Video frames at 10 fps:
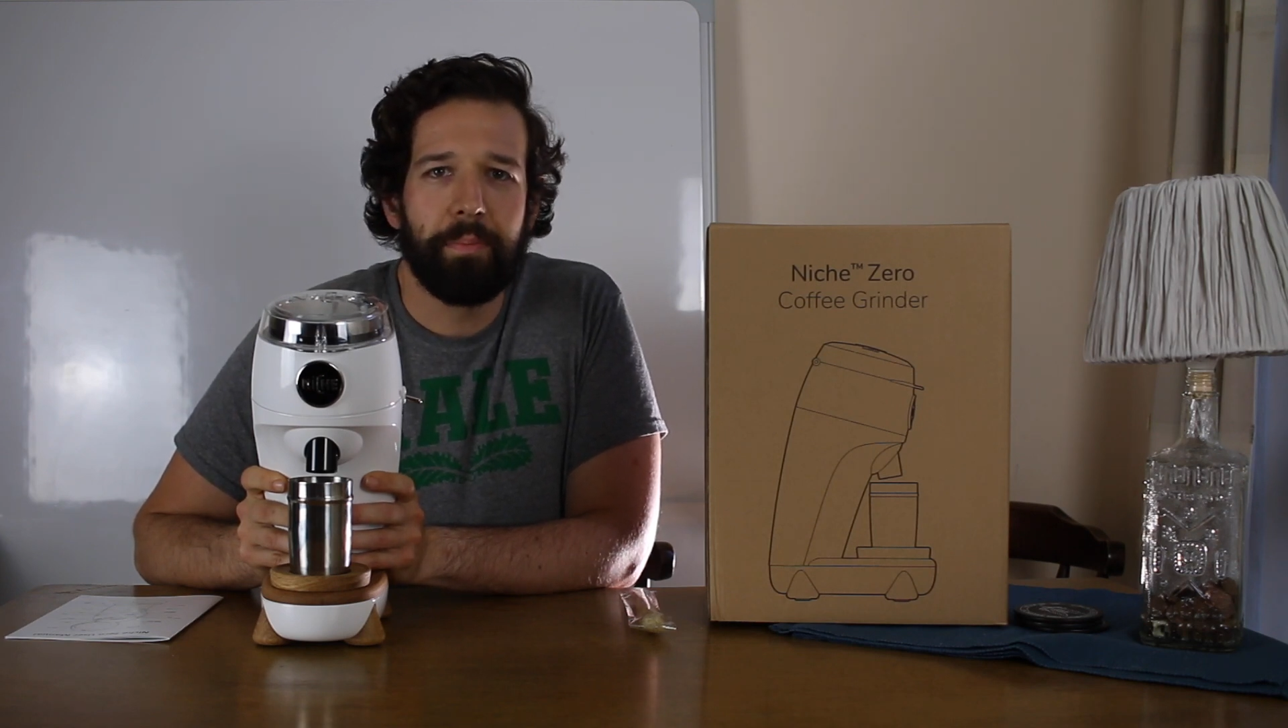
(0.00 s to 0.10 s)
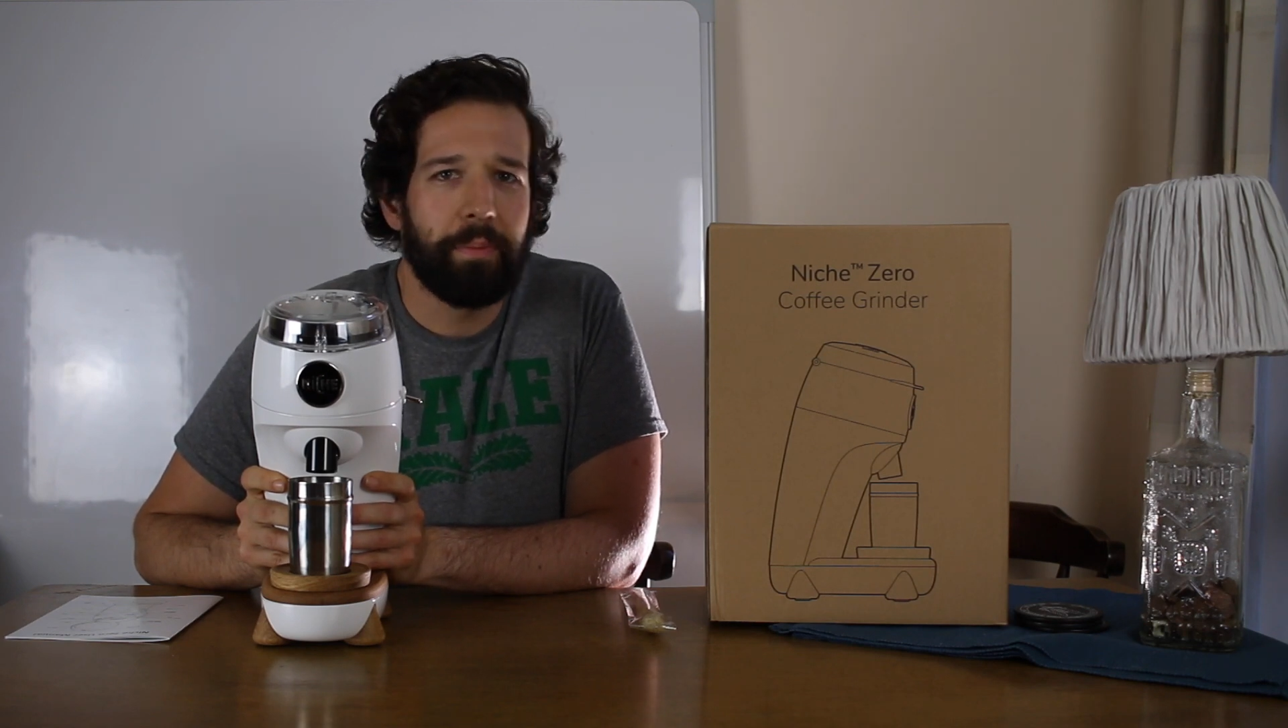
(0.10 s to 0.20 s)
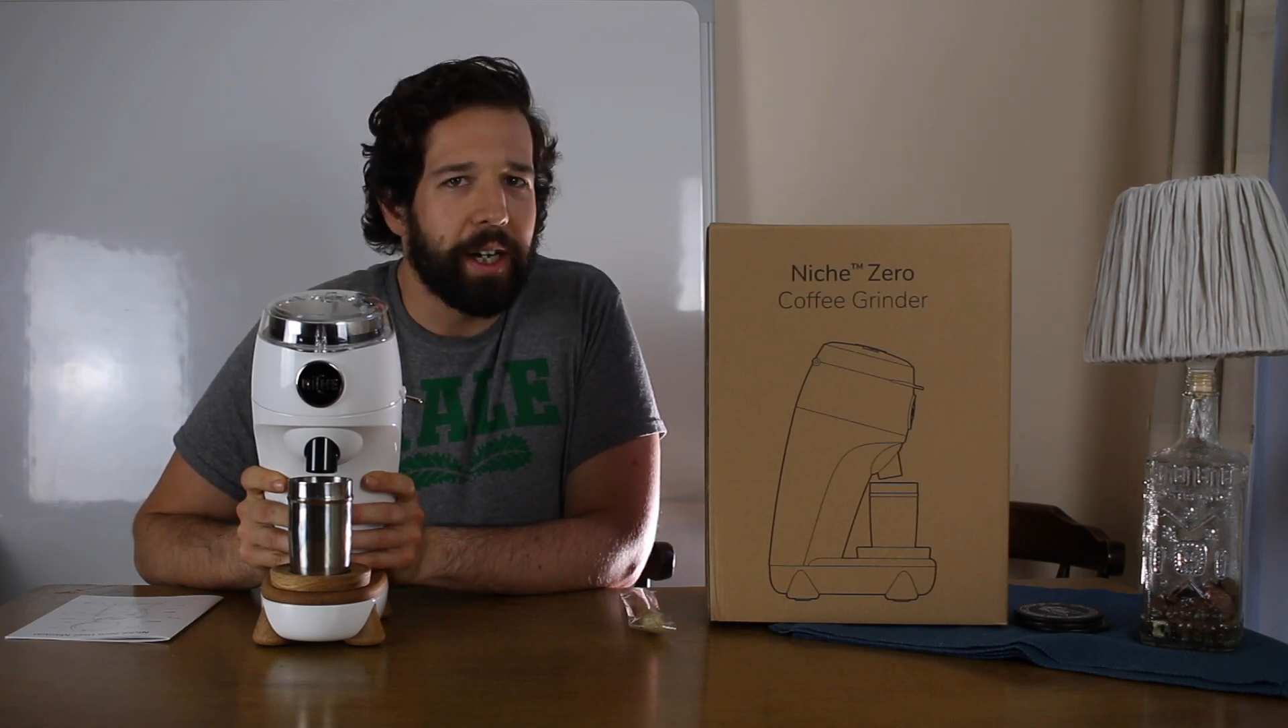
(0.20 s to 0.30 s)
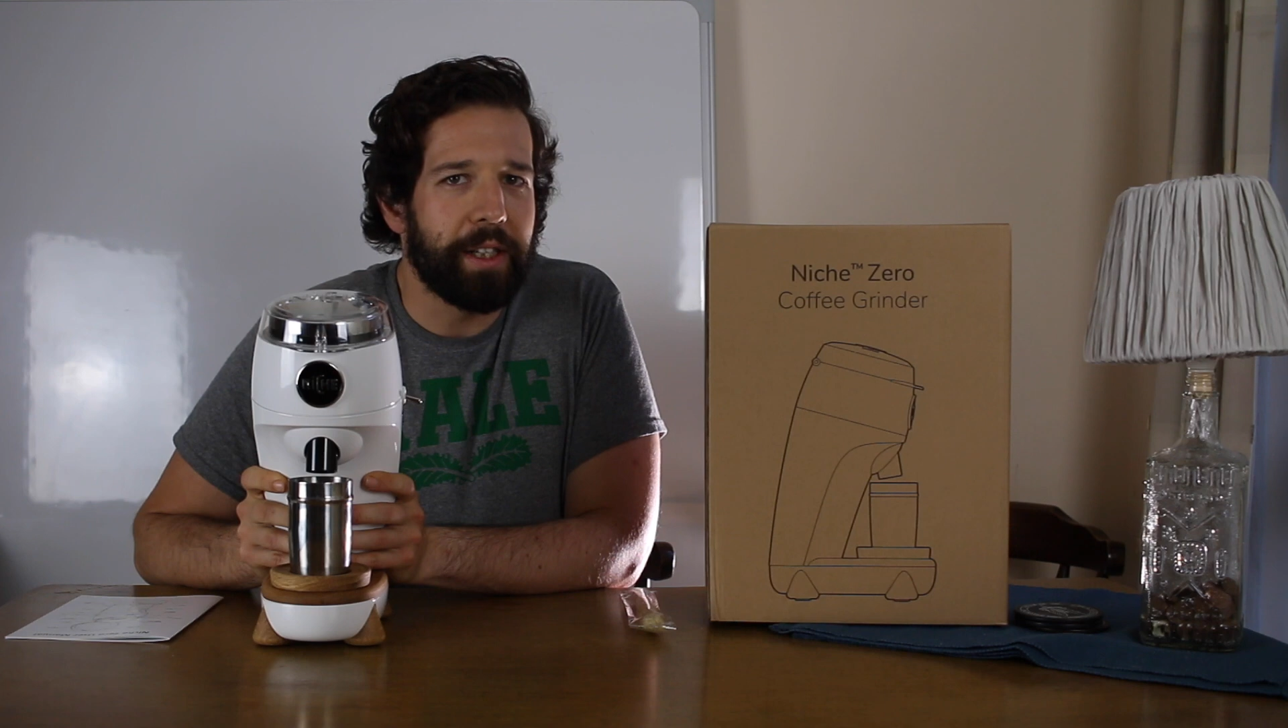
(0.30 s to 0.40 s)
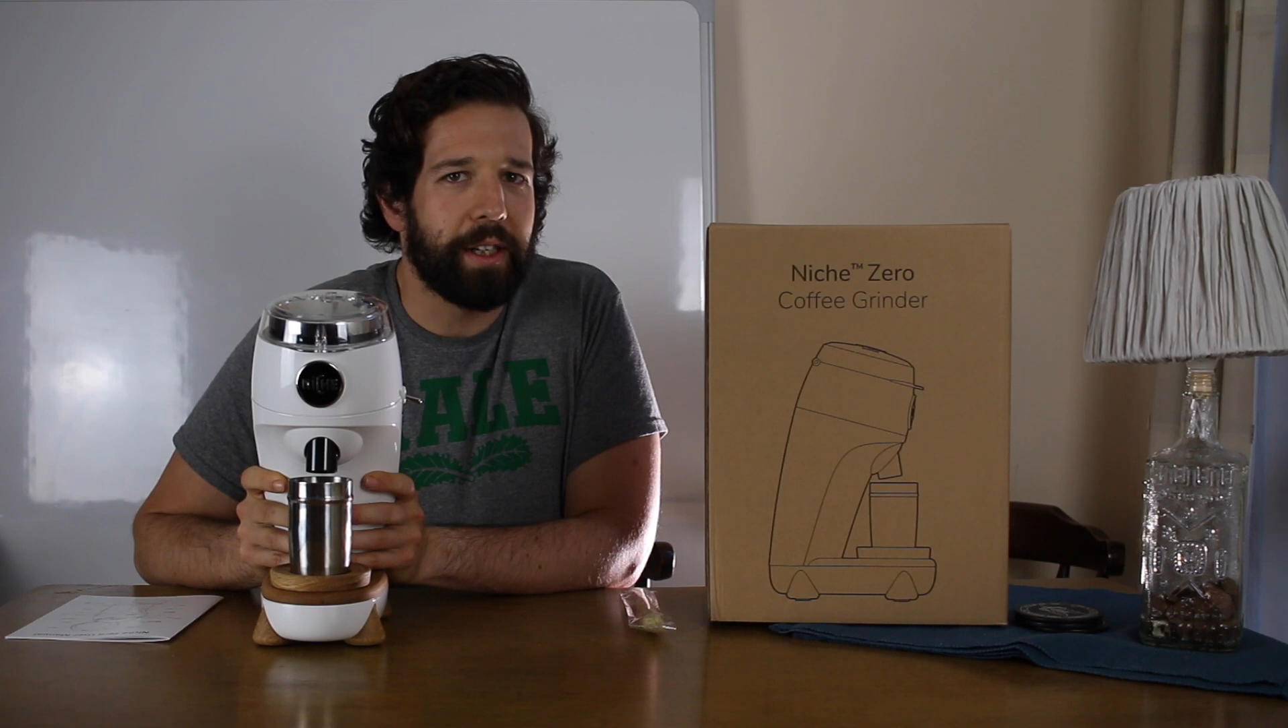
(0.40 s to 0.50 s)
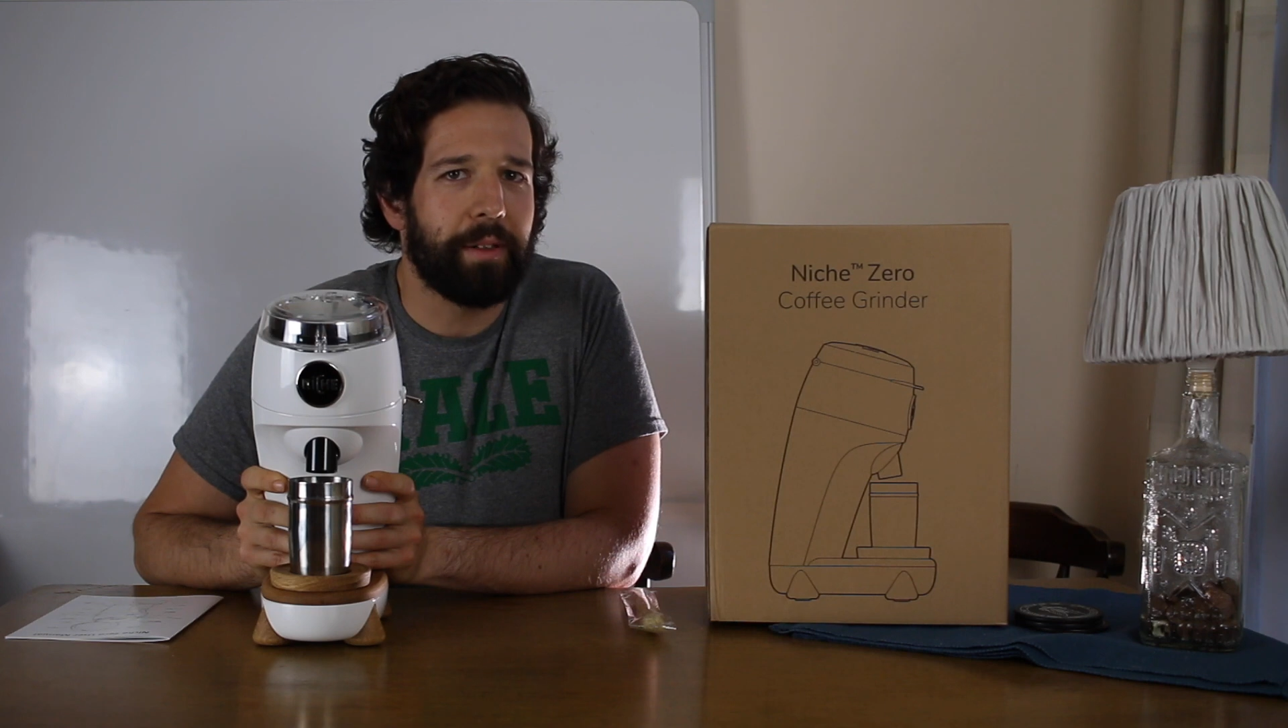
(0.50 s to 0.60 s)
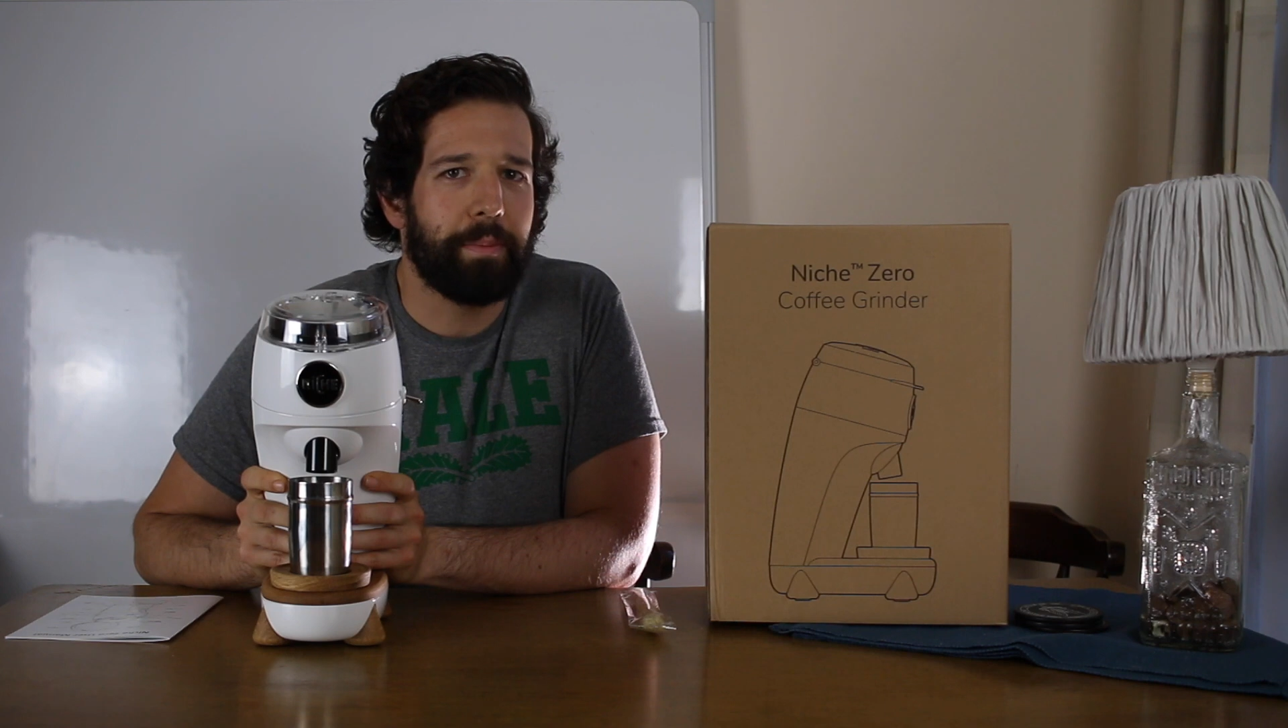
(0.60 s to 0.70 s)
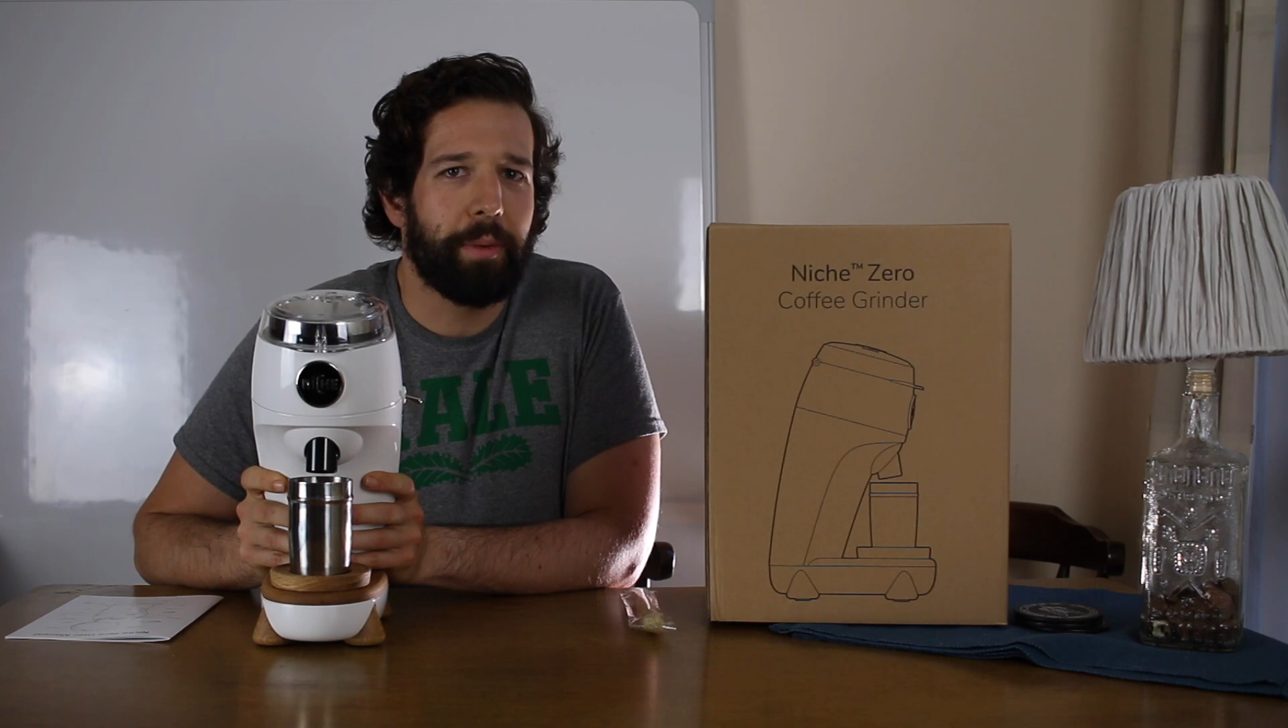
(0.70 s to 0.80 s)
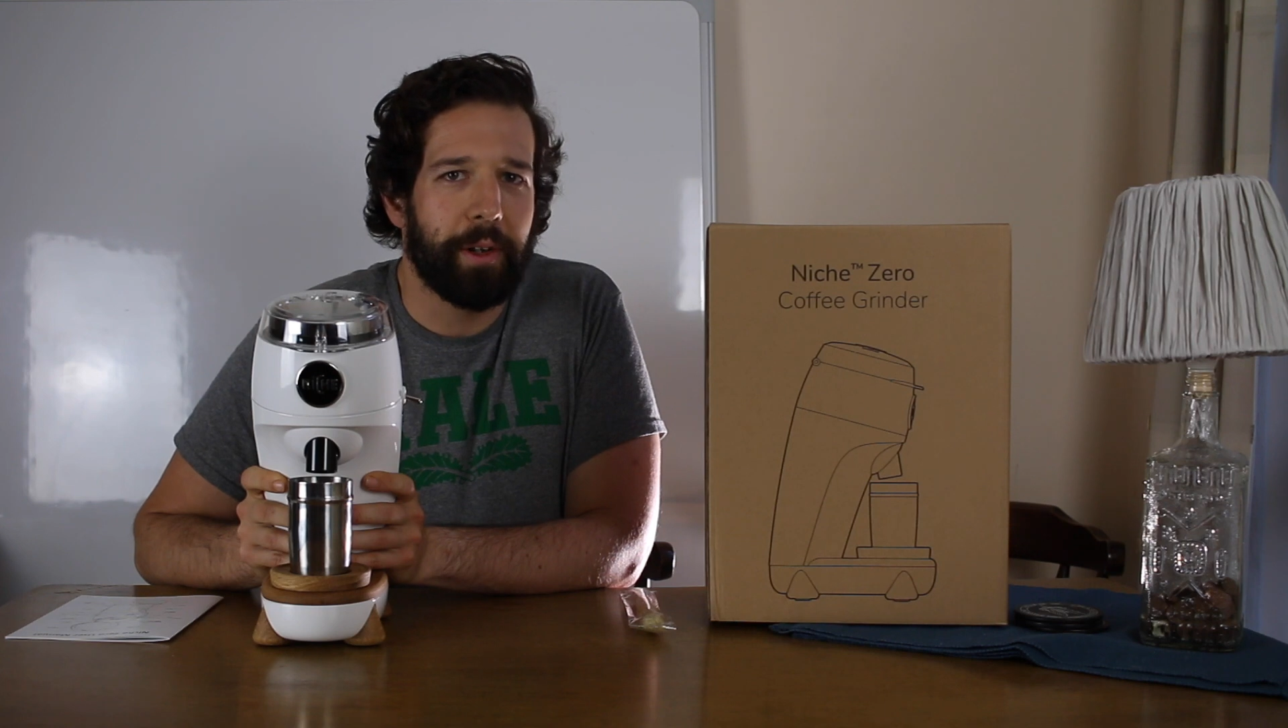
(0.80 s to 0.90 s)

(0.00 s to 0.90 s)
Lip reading: budget